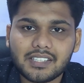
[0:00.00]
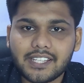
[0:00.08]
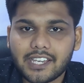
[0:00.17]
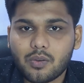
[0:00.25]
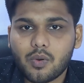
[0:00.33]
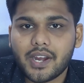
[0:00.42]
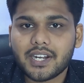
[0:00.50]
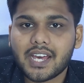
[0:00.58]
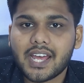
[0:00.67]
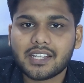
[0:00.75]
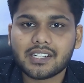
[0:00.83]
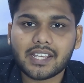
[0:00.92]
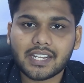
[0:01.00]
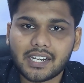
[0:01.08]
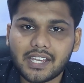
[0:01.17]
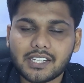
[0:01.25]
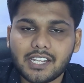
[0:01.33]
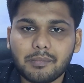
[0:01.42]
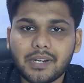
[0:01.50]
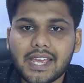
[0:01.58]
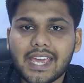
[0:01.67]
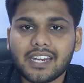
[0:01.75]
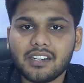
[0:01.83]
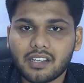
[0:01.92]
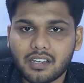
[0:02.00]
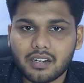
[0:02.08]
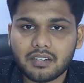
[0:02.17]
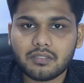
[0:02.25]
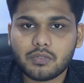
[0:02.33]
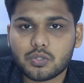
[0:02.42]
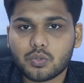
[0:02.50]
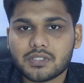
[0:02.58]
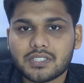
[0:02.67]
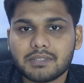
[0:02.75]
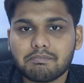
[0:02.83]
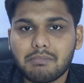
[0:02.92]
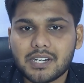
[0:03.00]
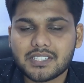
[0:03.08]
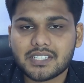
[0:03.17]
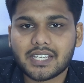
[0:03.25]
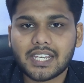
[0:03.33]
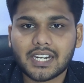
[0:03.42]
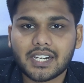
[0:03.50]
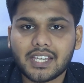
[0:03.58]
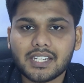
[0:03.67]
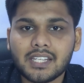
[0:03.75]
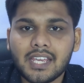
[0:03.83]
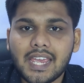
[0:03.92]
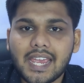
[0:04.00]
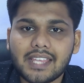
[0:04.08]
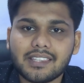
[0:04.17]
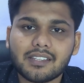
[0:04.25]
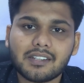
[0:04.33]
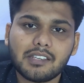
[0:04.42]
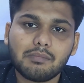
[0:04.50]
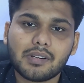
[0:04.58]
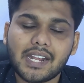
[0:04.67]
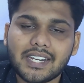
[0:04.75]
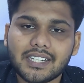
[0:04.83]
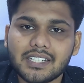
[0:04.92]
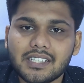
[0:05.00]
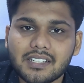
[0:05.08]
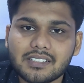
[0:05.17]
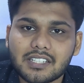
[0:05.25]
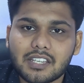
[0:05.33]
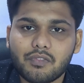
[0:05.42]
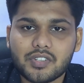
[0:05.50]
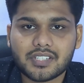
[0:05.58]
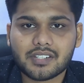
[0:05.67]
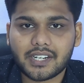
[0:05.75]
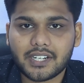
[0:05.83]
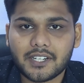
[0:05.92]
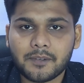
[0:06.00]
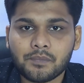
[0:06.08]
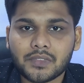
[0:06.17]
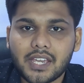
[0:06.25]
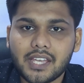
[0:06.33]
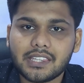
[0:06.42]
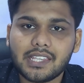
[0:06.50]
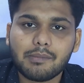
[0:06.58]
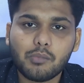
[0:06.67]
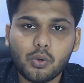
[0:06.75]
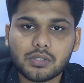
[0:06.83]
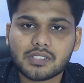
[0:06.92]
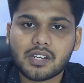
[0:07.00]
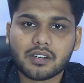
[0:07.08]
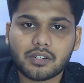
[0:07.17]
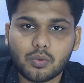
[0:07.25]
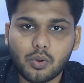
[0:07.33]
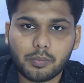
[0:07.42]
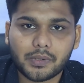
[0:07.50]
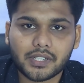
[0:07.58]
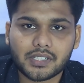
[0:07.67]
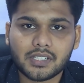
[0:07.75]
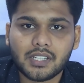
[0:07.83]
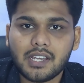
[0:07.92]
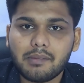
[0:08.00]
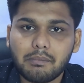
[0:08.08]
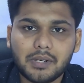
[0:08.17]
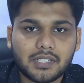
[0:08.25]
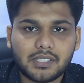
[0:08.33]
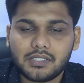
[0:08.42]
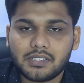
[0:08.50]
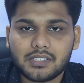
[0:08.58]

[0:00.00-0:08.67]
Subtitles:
they acquired another airline named Air Deccan, which was a budget airline, and they rebranded it as Kingfisher Red. And they both started to operate. But